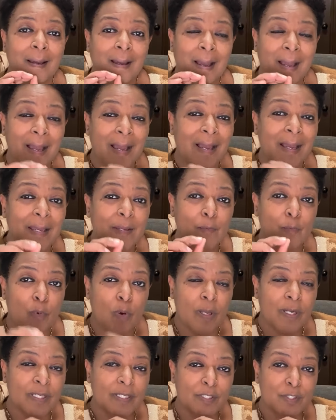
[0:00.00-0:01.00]
I
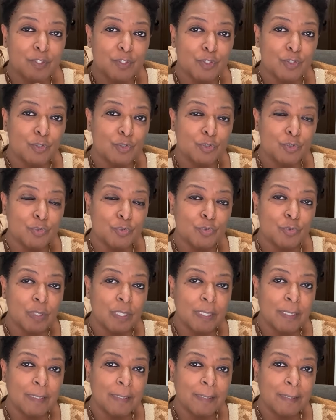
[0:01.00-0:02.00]
wanted to
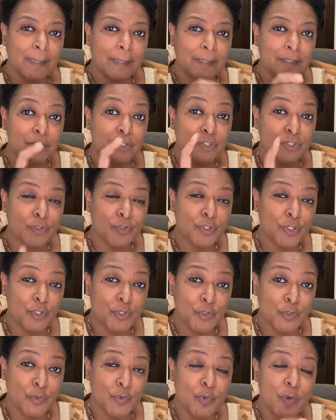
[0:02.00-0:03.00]
show
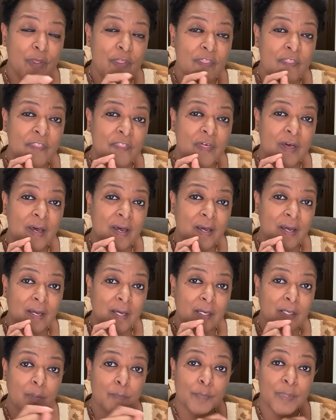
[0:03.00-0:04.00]
you
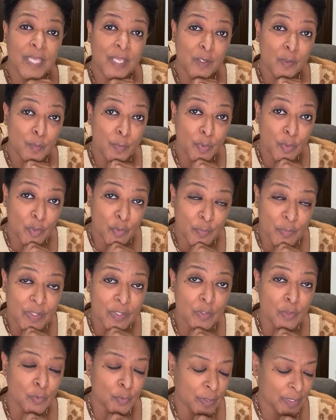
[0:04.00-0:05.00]
the piano
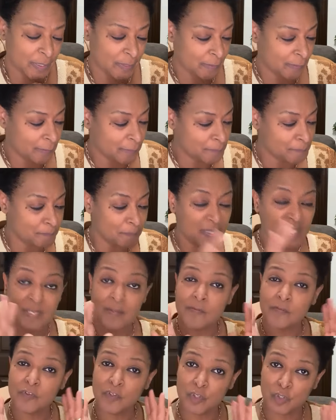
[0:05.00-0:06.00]
pyramid curriculum
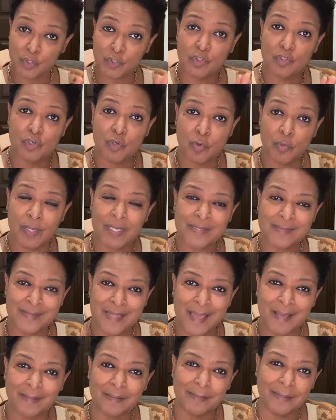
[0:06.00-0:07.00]
so you could know
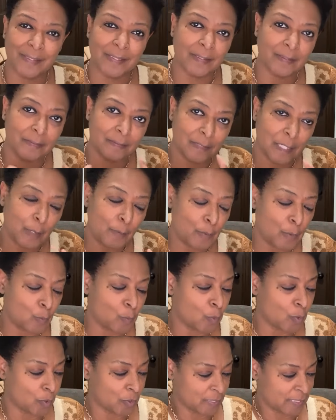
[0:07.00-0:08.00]
exactly how
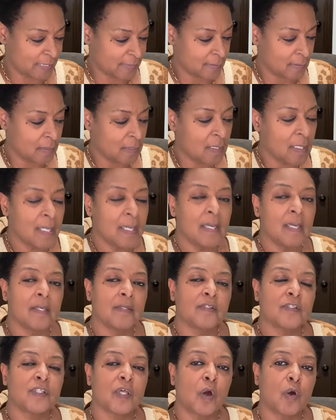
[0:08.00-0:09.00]
it works.
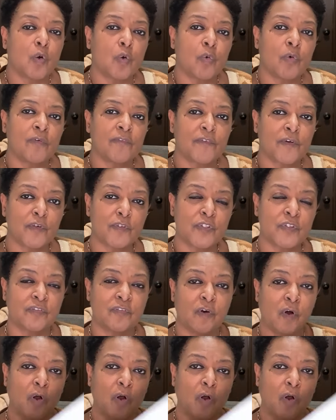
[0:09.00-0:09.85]
So, first of